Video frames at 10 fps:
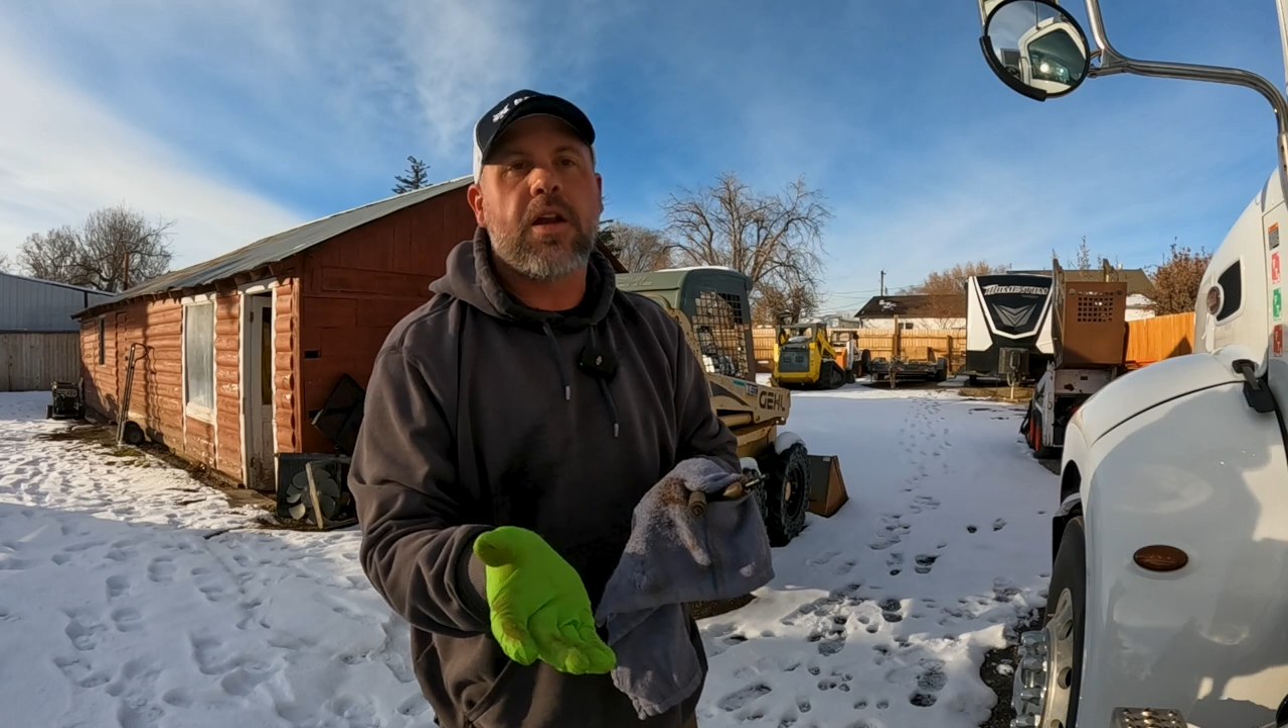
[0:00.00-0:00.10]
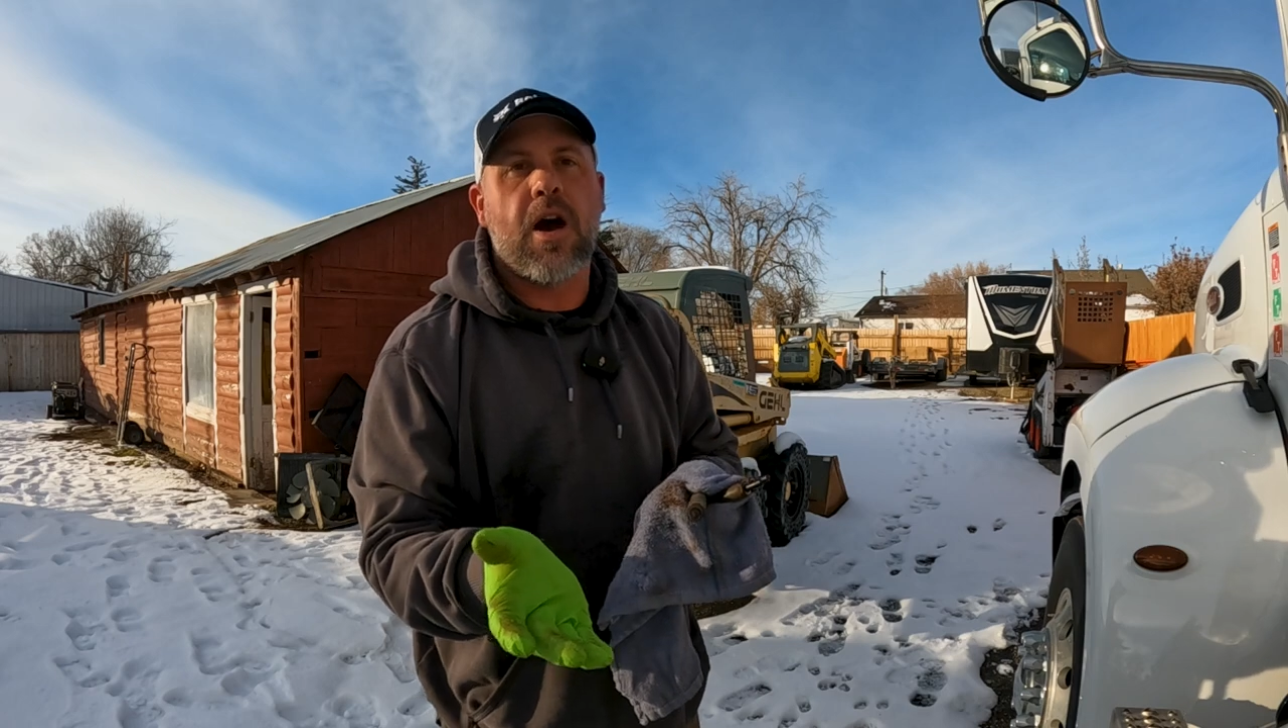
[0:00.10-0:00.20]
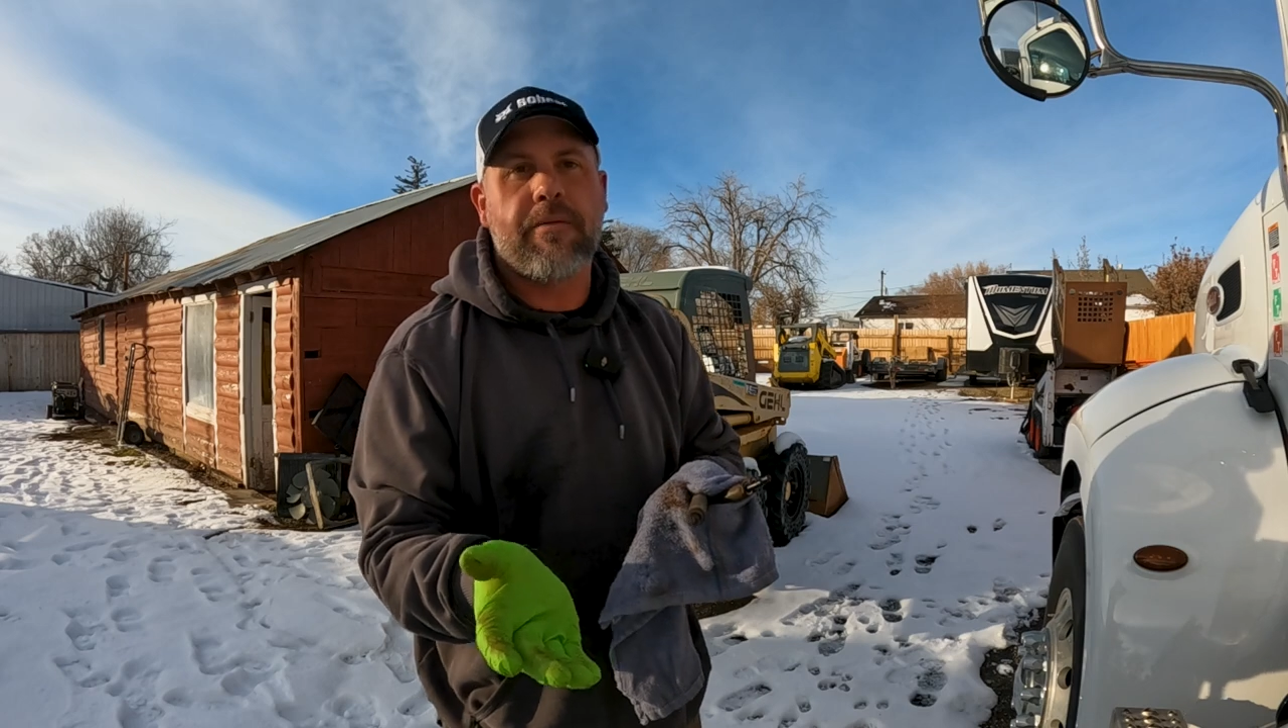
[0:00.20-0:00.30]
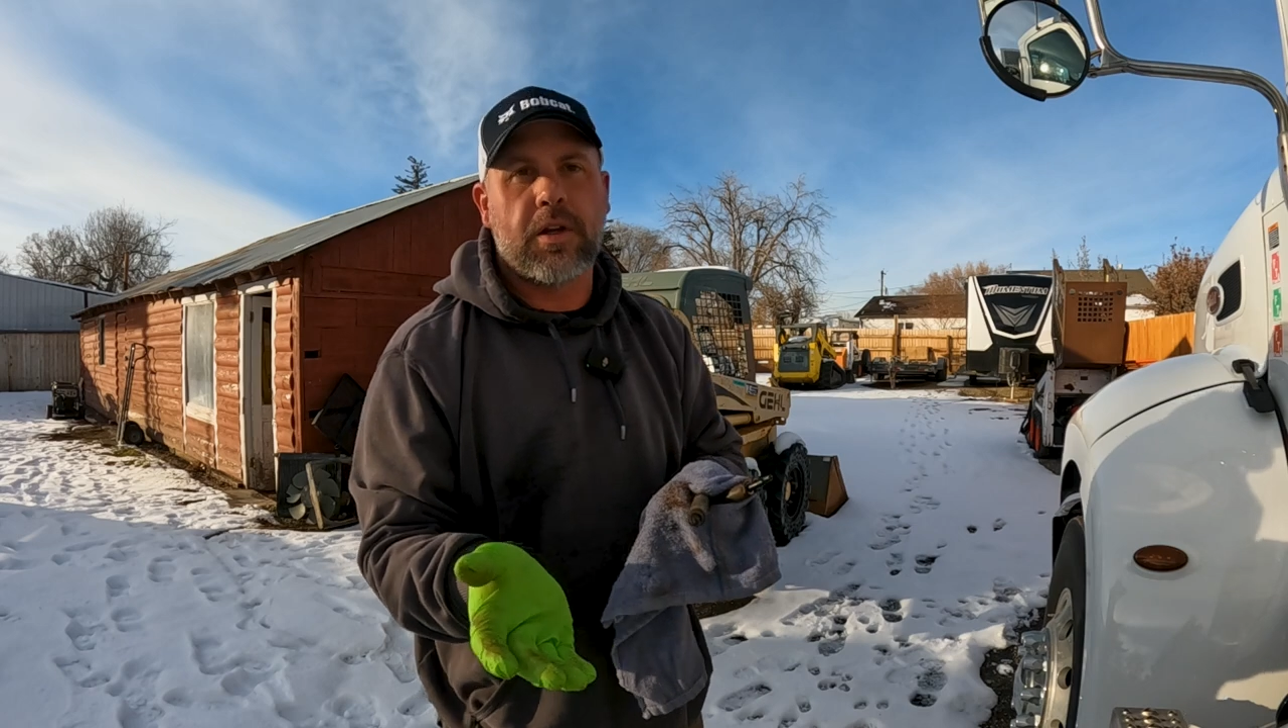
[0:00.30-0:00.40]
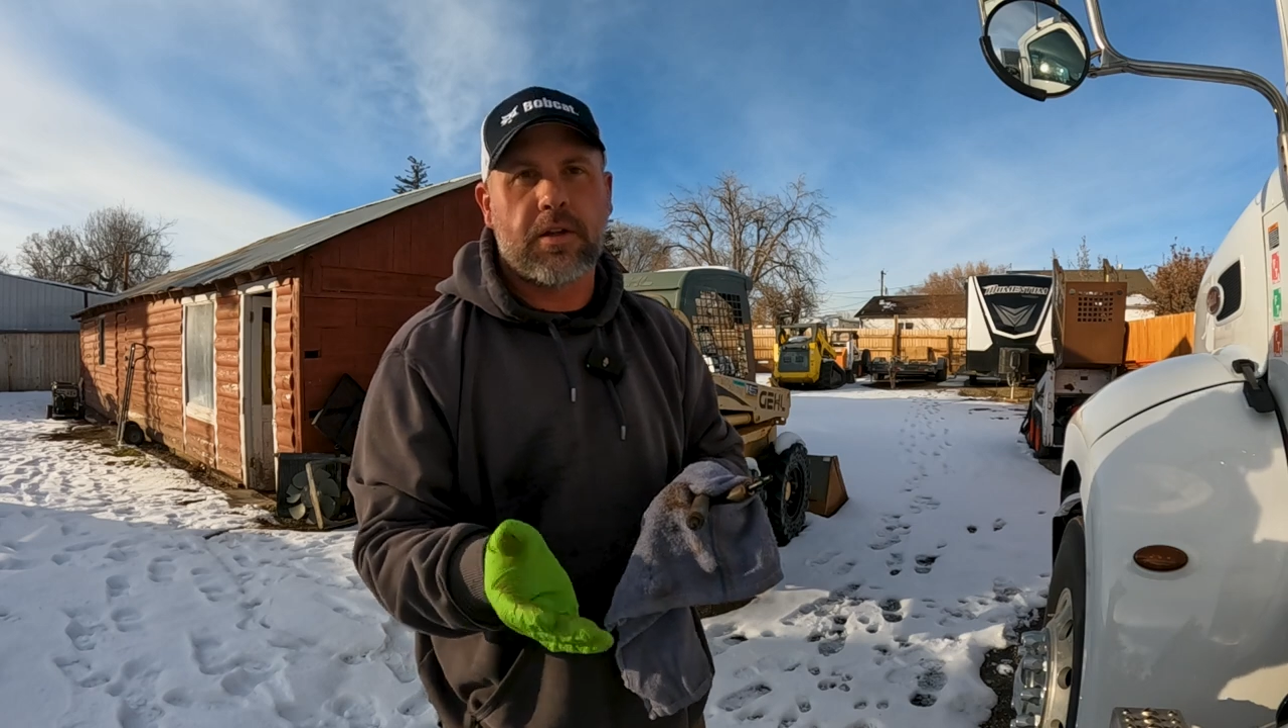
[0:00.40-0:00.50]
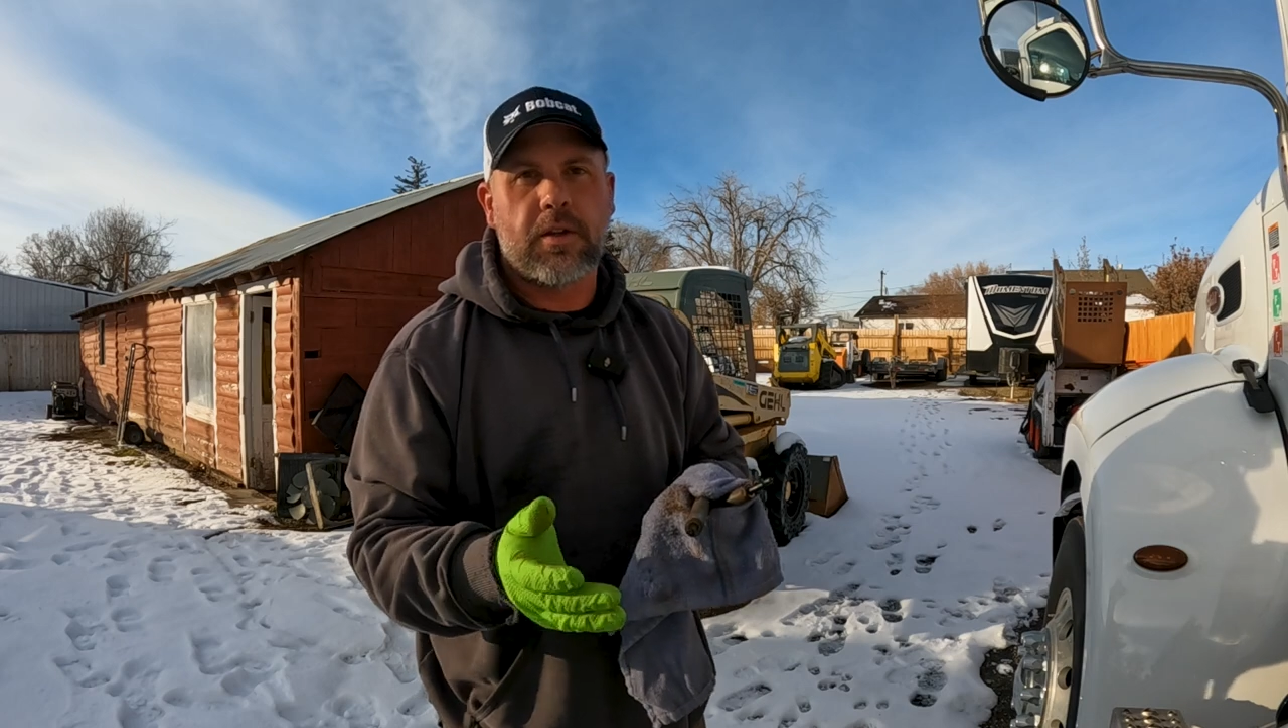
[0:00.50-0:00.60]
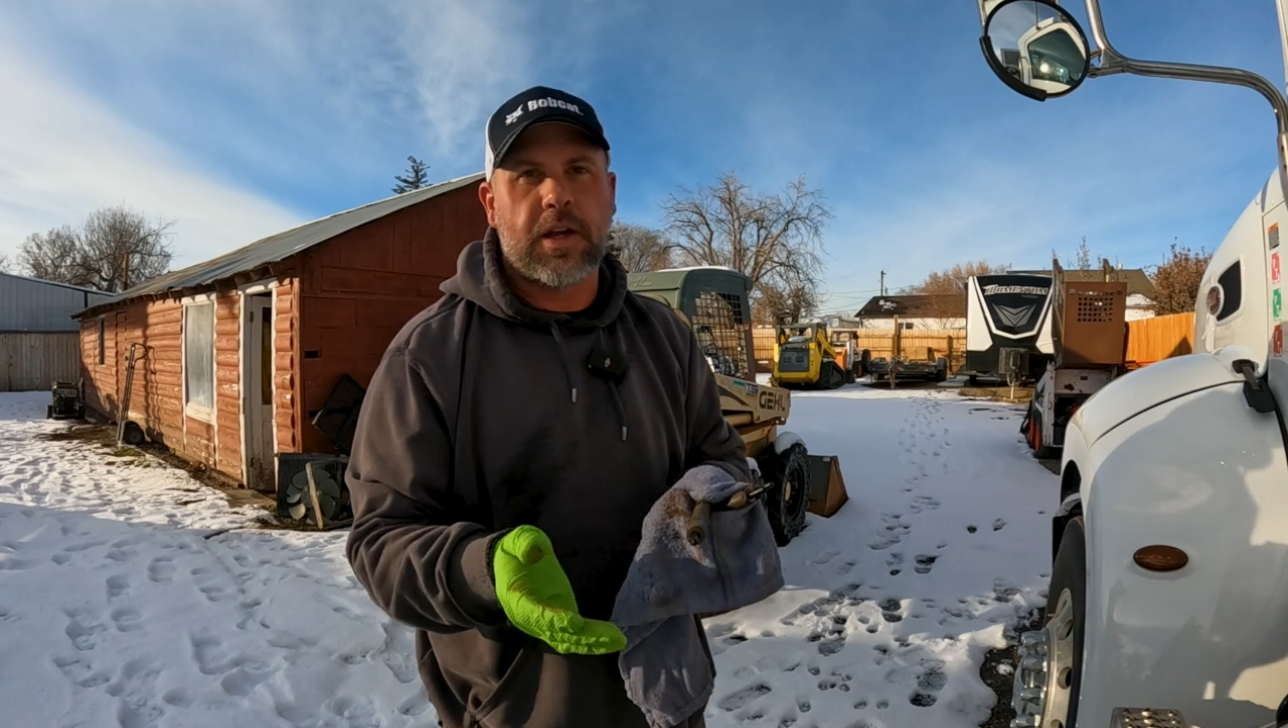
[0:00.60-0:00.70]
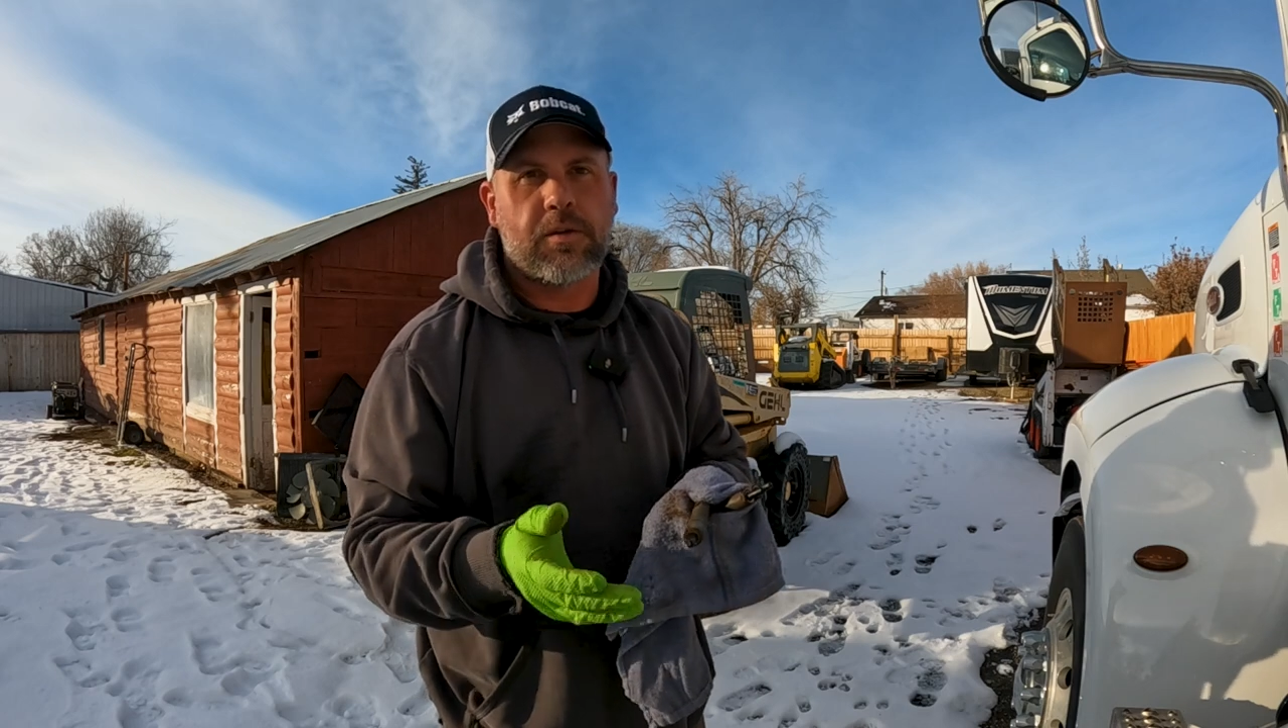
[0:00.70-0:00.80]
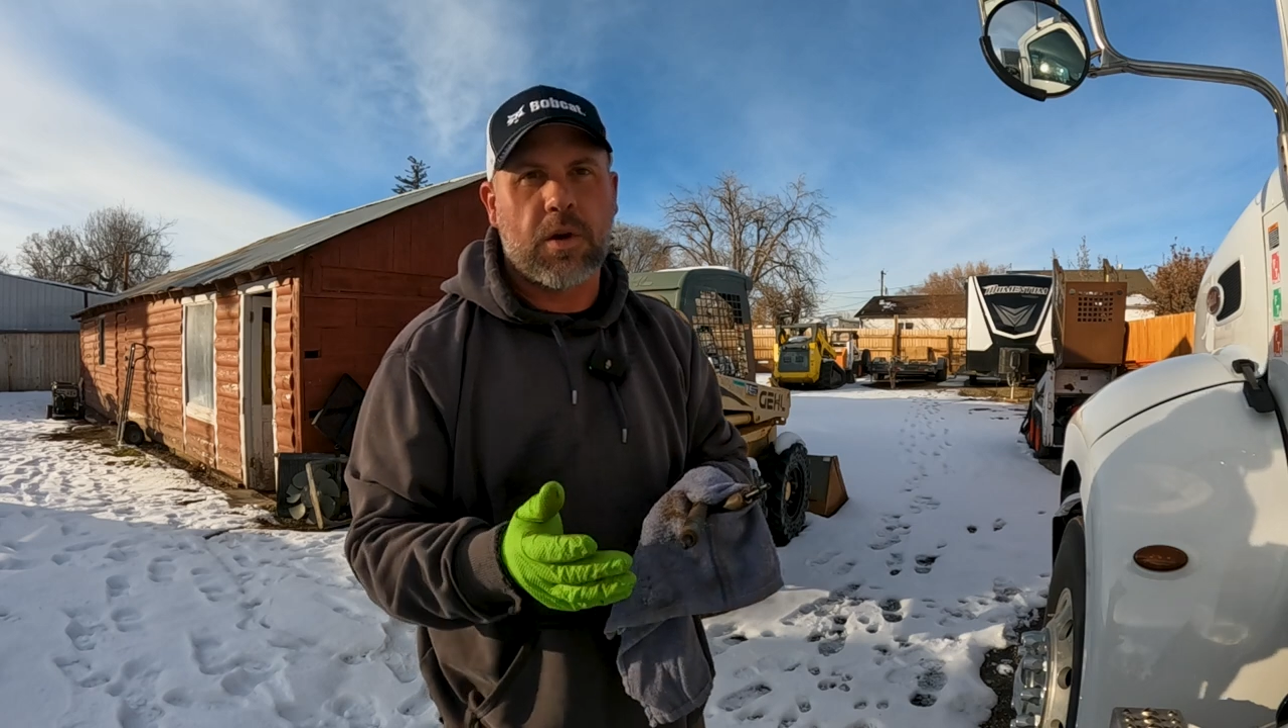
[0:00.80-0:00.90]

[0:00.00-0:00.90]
confident that that's